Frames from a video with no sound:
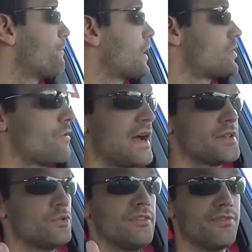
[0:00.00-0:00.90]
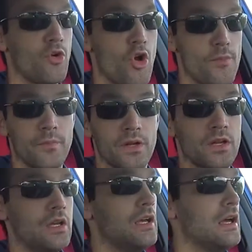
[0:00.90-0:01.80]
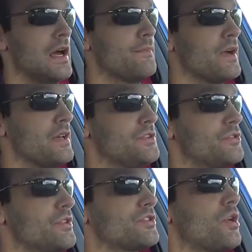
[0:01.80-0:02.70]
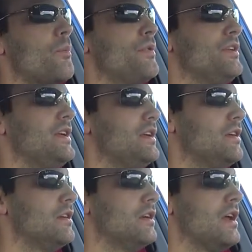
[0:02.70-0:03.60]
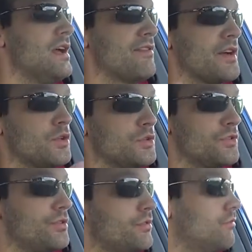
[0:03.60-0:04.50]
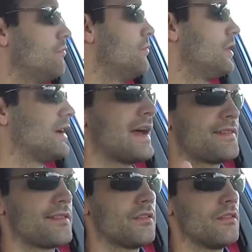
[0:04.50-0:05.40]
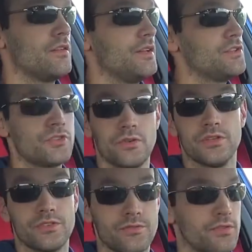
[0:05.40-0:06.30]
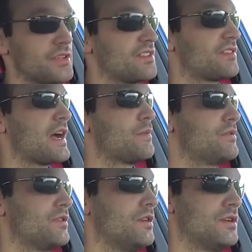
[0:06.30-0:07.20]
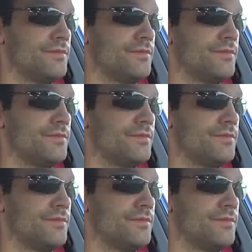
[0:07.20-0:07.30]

So I had to inform at my insurance company if I could get an insurance for this type of car.